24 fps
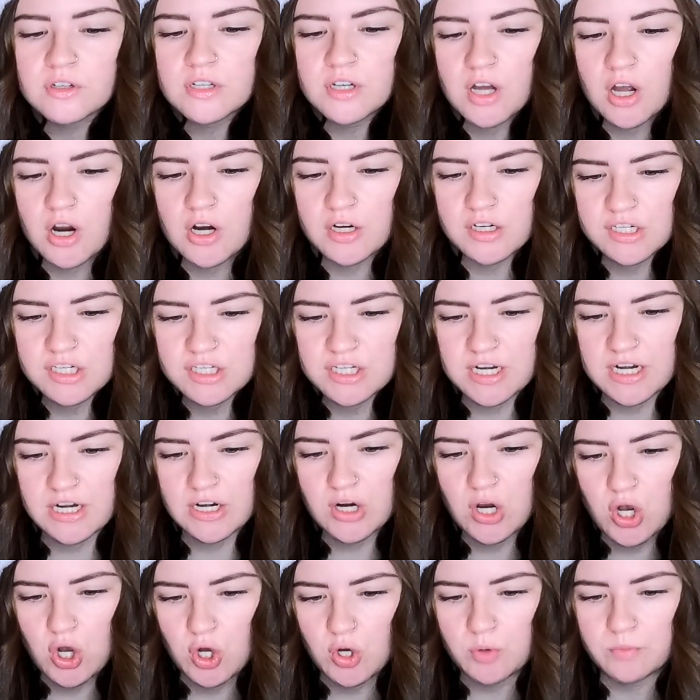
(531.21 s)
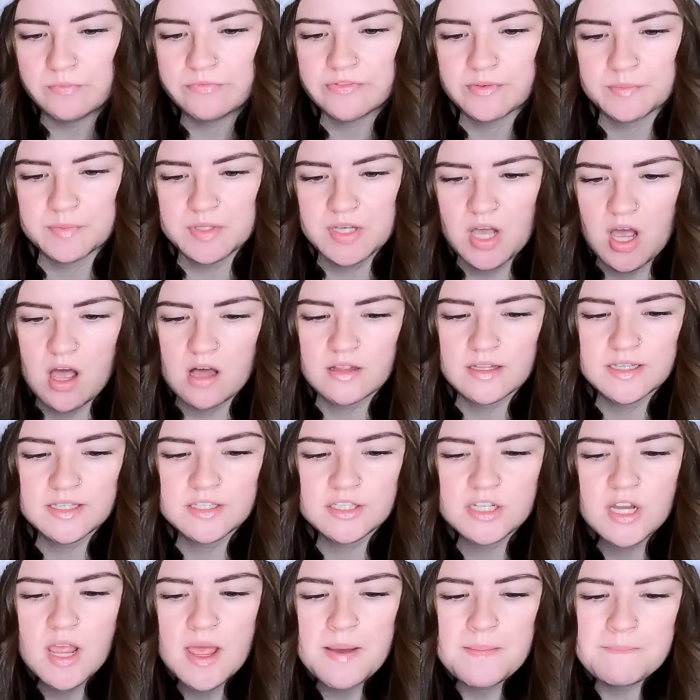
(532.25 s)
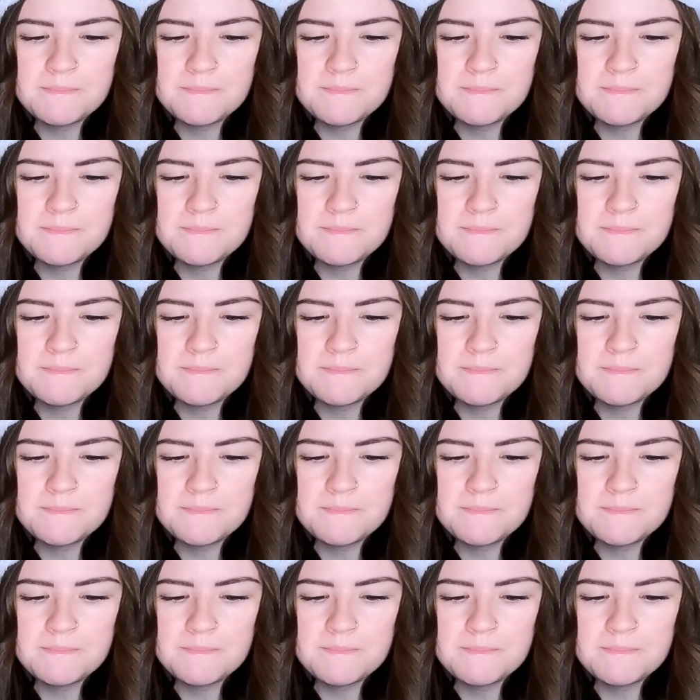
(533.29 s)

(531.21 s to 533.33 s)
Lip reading: car share home from college